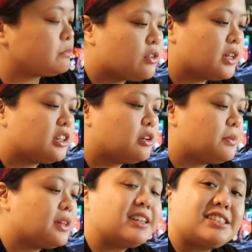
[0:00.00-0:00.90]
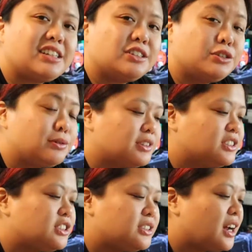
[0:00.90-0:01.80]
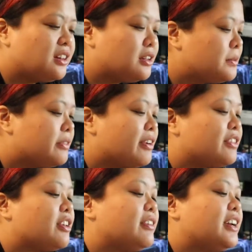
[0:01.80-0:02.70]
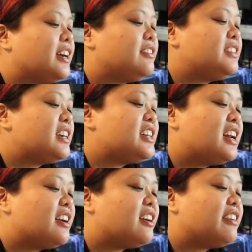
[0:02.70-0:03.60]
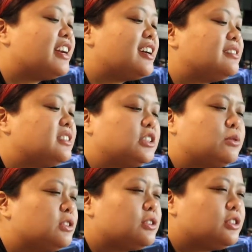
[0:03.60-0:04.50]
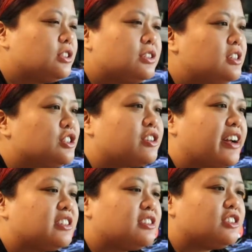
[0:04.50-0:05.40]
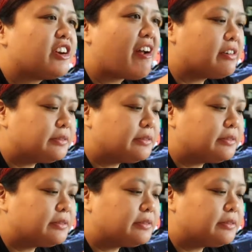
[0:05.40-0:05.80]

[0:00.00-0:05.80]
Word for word: Got a little bit of this noodles. Just try a little bit of everything right now. I'm not gonna eat it all right now. Just, just, just a little try. Just a little try.